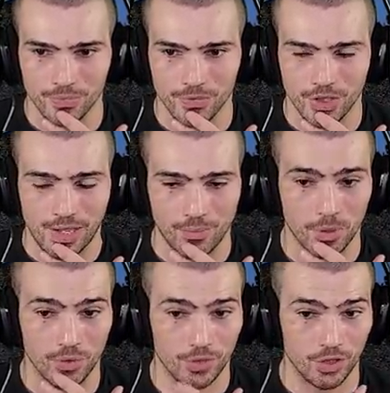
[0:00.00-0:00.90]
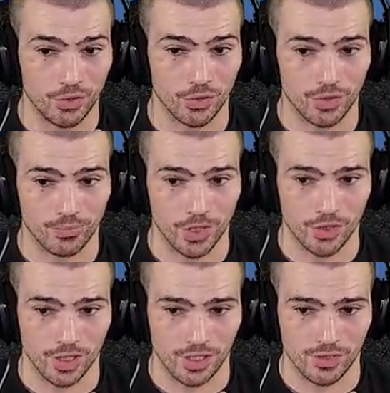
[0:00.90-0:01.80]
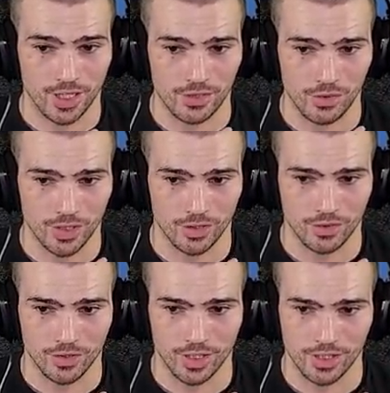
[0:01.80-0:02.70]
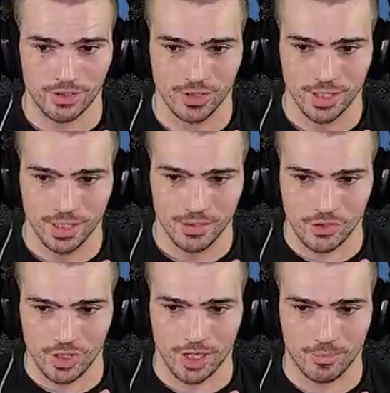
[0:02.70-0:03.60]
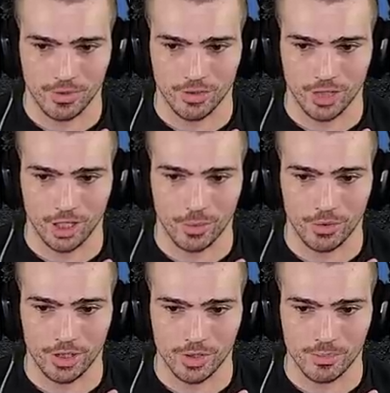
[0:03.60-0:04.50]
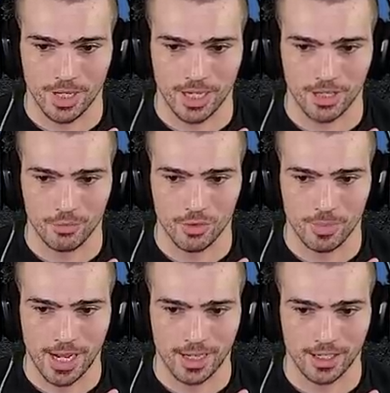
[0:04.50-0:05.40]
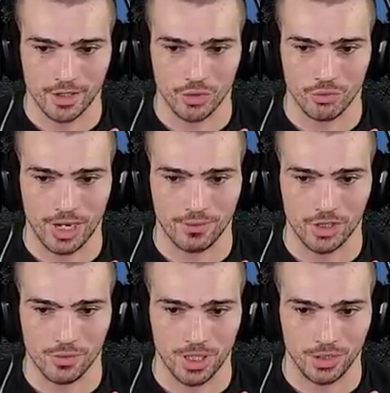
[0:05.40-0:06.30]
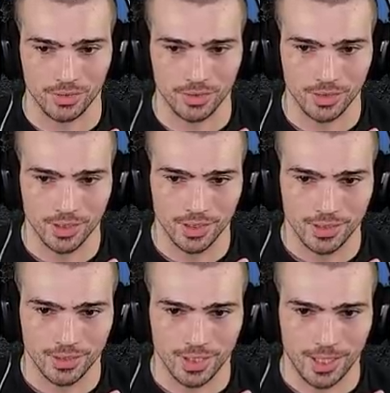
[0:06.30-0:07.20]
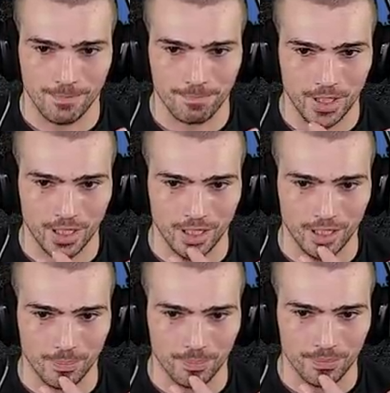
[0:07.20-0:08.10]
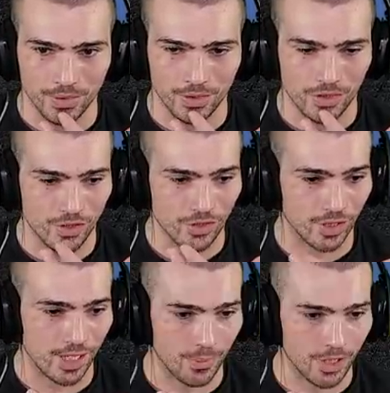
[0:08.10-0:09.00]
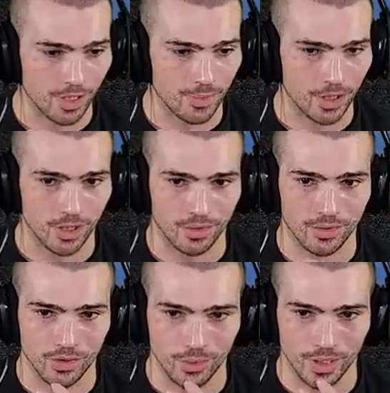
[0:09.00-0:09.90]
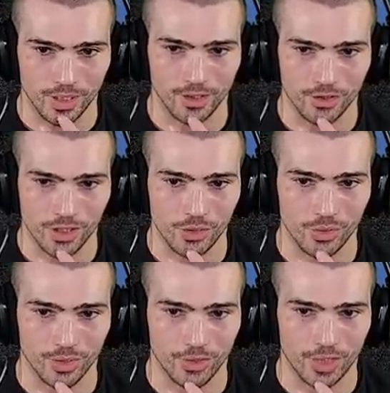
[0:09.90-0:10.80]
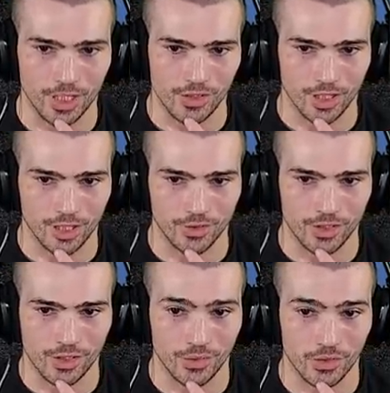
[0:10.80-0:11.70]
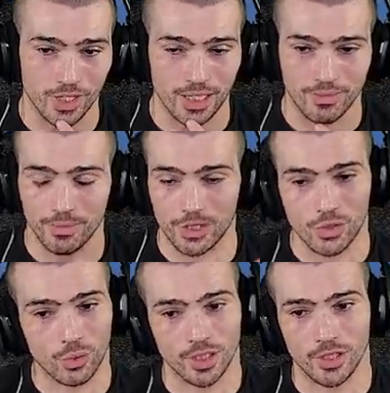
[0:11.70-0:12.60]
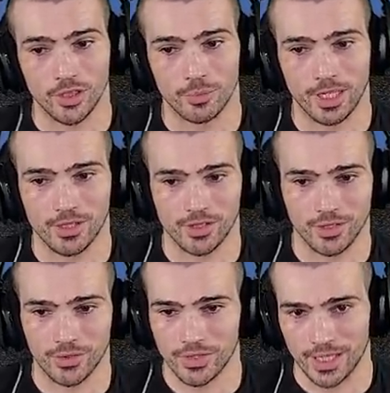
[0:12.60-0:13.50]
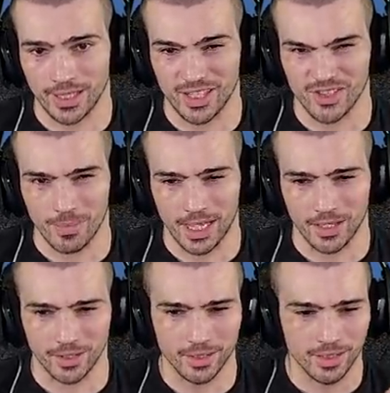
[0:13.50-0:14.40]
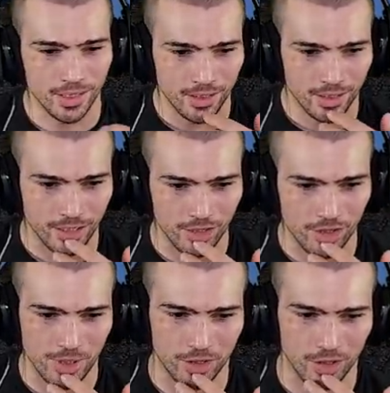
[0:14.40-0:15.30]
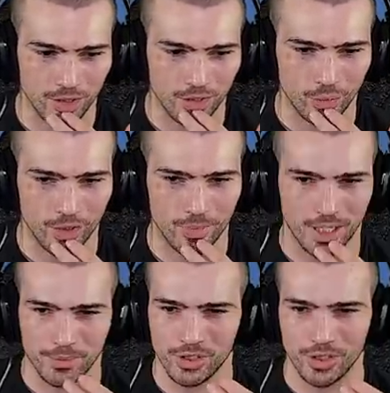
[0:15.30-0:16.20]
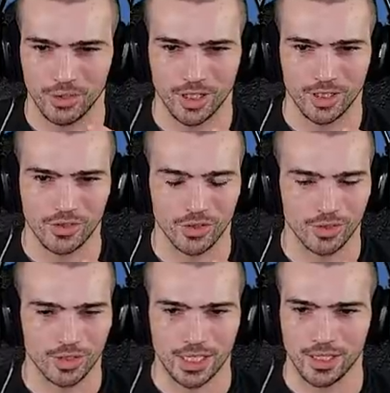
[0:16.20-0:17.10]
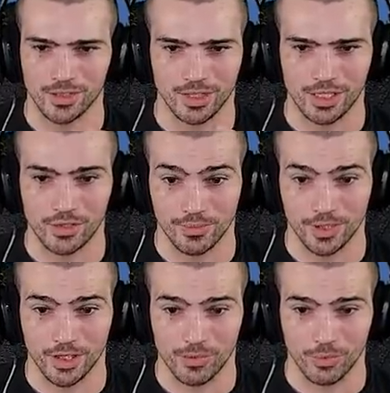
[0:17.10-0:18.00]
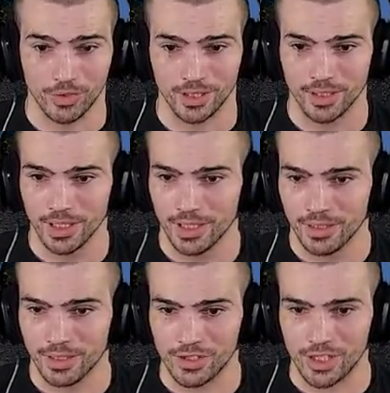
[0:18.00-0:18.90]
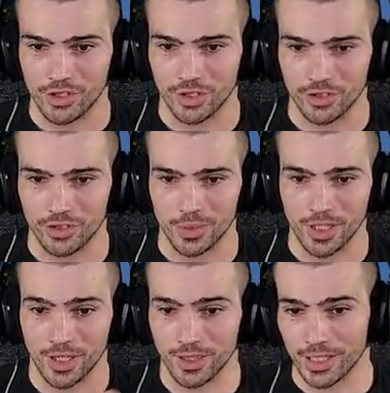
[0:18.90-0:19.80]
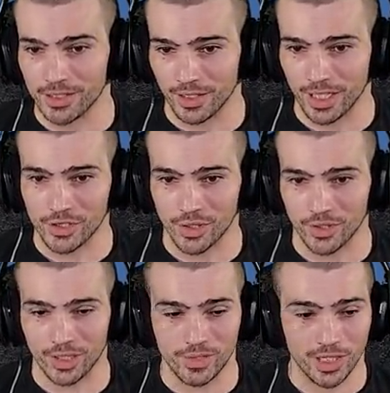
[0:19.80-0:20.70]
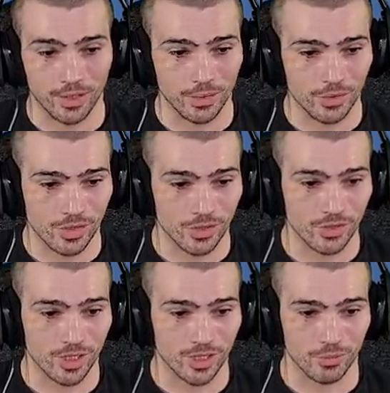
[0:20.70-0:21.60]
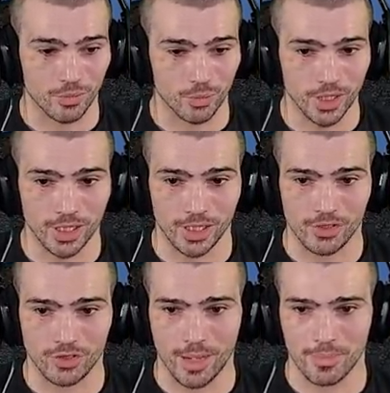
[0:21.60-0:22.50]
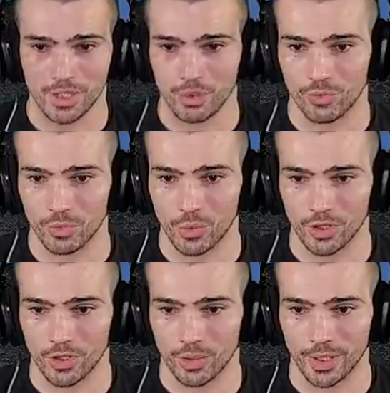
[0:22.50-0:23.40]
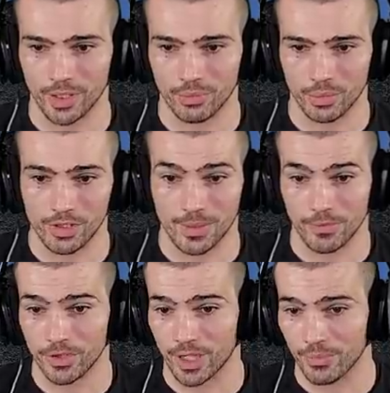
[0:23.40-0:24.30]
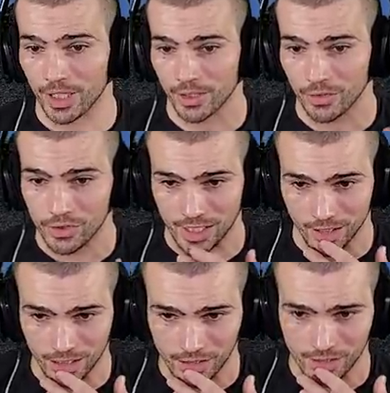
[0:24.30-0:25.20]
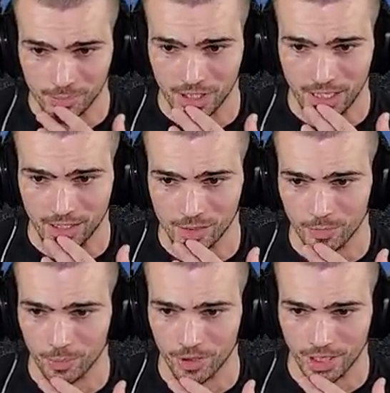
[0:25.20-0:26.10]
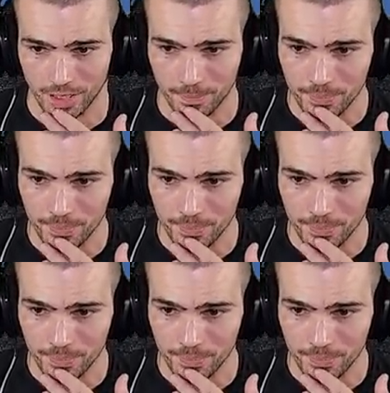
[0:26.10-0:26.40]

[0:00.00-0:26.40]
to have a perfect underhook to finish a knee slice. You could have took this, jammed your elbow into his body, reached back, and actually grabbed his belt. Okay, um, there's just a lot we could have been done doing, and it looks like you could have very easily cleared this other side. Even if he's holding onto your pants on the other side, that doesn't matter. It can just be a little annoying, but I'm still gonna start kicking his legs off at this point. This knee shield is doing nothing; his legs aren't even closed. There is nothing really stopping you from going all the way through, except for not really understanding the knee slice mechanics appropriately